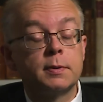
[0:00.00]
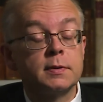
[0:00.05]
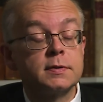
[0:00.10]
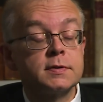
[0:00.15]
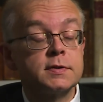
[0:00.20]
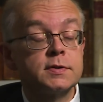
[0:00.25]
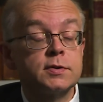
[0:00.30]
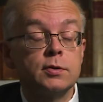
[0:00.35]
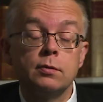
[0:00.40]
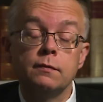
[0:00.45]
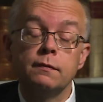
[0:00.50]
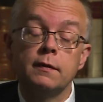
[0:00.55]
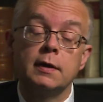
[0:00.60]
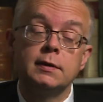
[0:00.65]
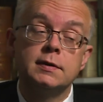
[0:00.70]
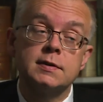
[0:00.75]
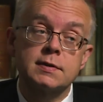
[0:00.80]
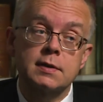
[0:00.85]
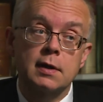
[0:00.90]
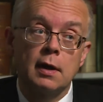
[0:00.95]
But soon they
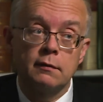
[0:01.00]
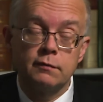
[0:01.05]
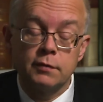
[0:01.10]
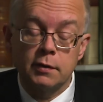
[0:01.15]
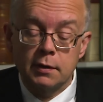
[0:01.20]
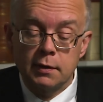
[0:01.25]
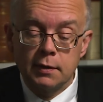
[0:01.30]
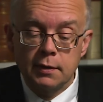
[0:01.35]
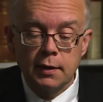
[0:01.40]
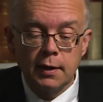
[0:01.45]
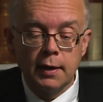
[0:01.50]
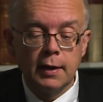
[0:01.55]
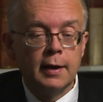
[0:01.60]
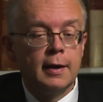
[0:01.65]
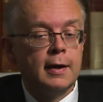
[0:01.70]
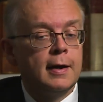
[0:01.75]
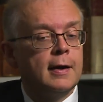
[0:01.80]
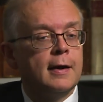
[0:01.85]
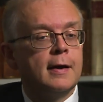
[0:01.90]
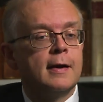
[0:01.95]
discovered
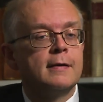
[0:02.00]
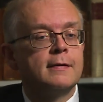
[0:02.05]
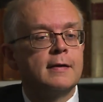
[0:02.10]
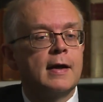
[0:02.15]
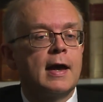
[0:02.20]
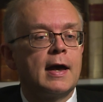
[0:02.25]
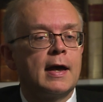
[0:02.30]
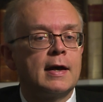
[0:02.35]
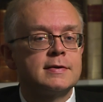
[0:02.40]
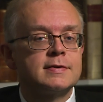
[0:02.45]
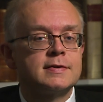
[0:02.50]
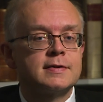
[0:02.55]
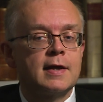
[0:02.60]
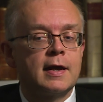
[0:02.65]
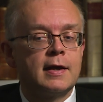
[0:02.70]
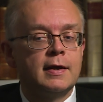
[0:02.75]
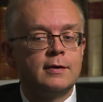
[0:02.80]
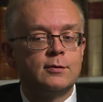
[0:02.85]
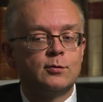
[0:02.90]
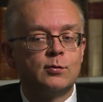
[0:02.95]
as
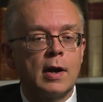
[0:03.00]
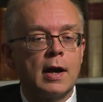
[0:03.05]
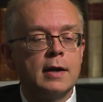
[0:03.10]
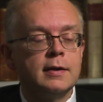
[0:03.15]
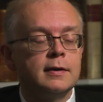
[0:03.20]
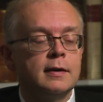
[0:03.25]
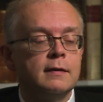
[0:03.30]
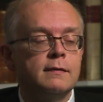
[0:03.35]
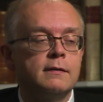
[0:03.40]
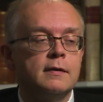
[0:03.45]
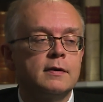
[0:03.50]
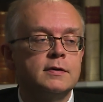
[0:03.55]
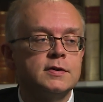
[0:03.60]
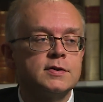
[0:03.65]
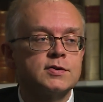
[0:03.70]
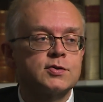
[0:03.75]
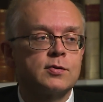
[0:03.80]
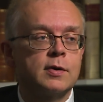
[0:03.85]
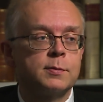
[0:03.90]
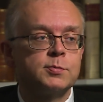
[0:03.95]
they write in their
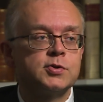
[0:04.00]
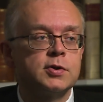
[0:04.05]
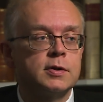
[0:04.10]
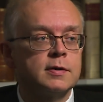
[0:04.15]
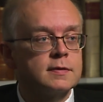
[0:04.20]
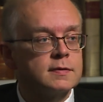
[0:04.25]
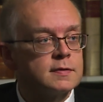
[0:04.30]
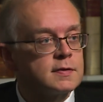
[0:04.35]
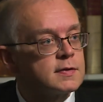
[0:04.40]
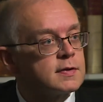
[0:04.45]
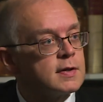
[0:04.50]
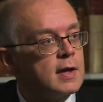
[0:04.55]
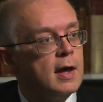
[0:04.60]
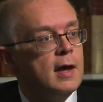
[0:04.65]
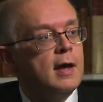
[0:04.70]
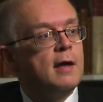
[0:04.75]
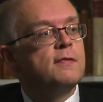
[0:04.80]
descriptions